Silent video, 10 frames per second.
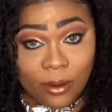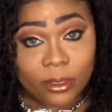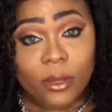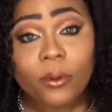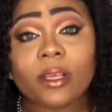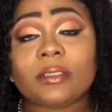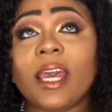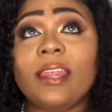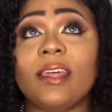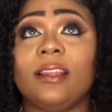really want to
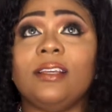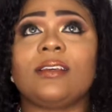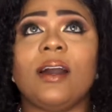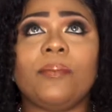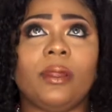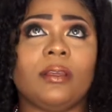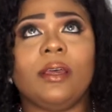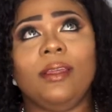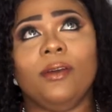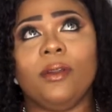say that these companies
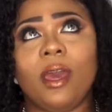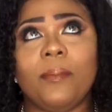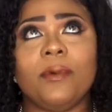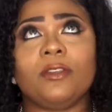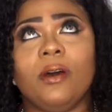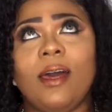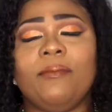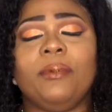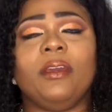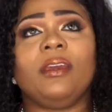lately on Amazon
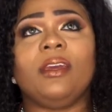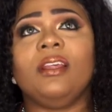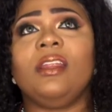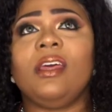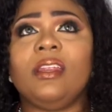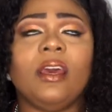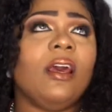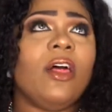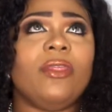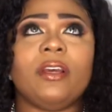have been killing it.
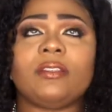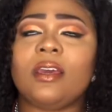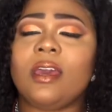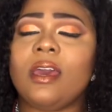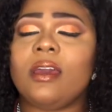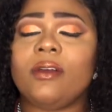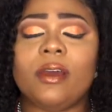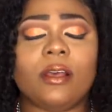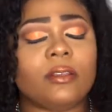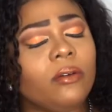This hair
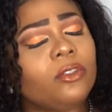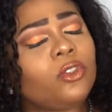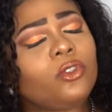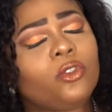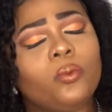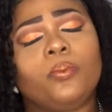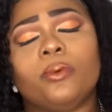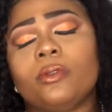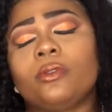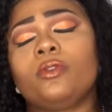is
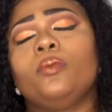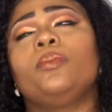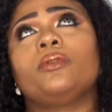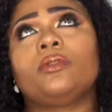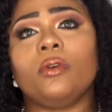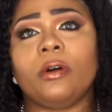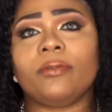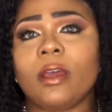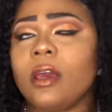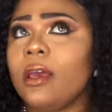super, super
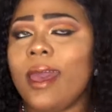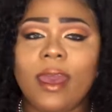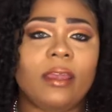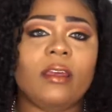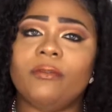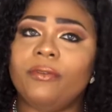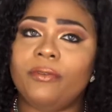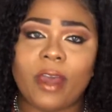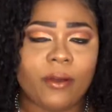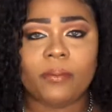soft and
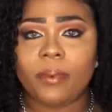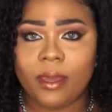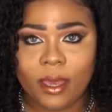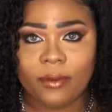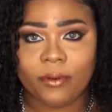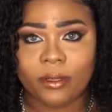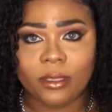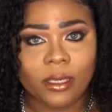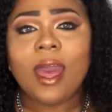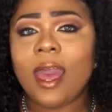very big hair
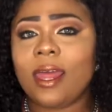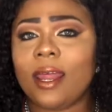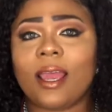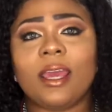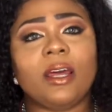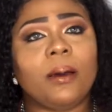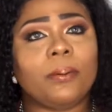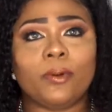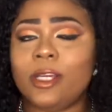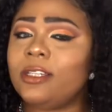friendly, and I can
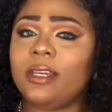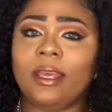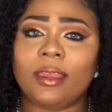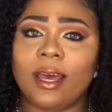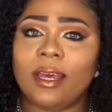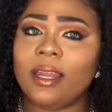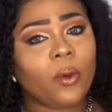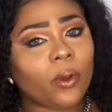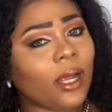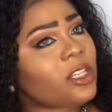appreciate that.
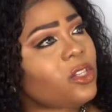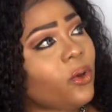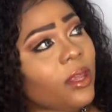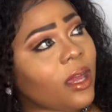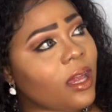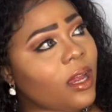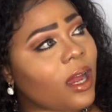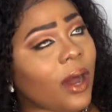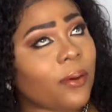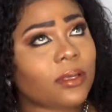When I saw the hair,
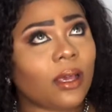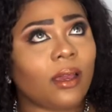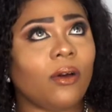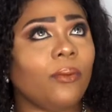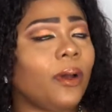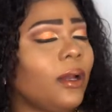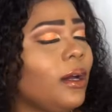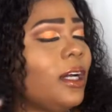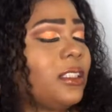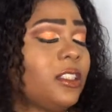I was like, oh my
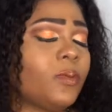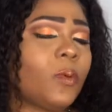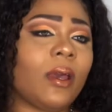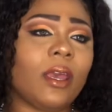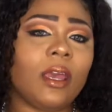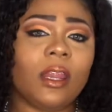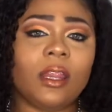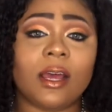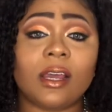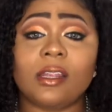gosh, I just put my hand
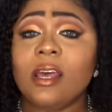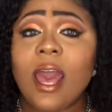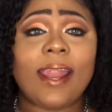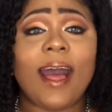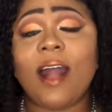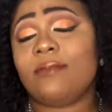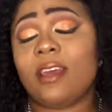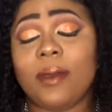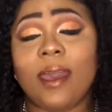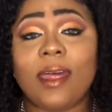in it. And I haven't
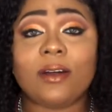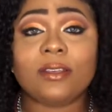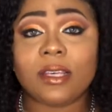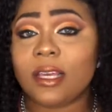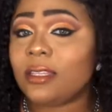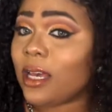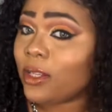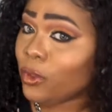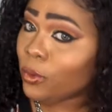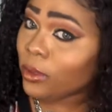taken my hand out since. I
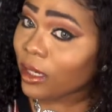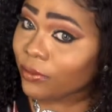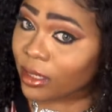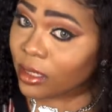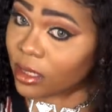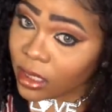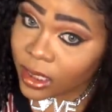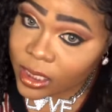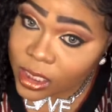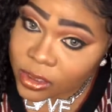do love it. I
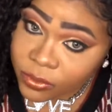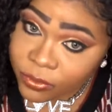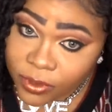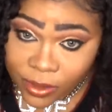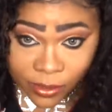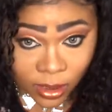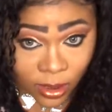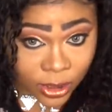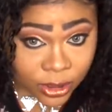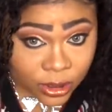think it's very
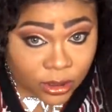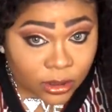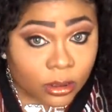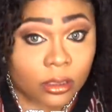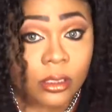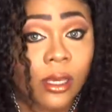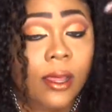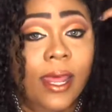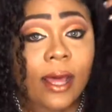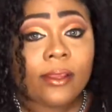luscious.
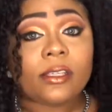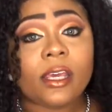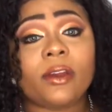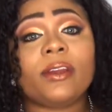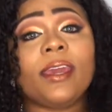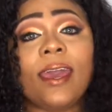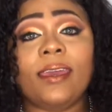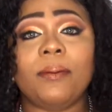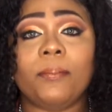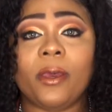Now this hair can
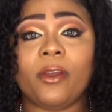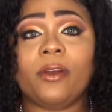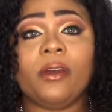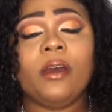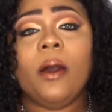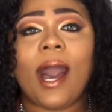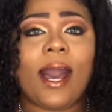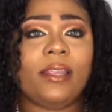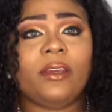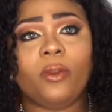get bigger.
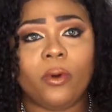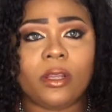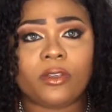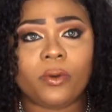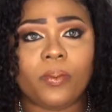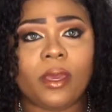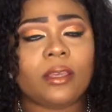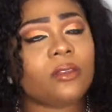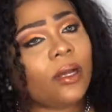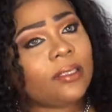I didn't want it too big,
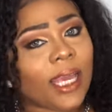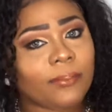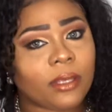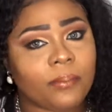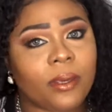so I tamed it a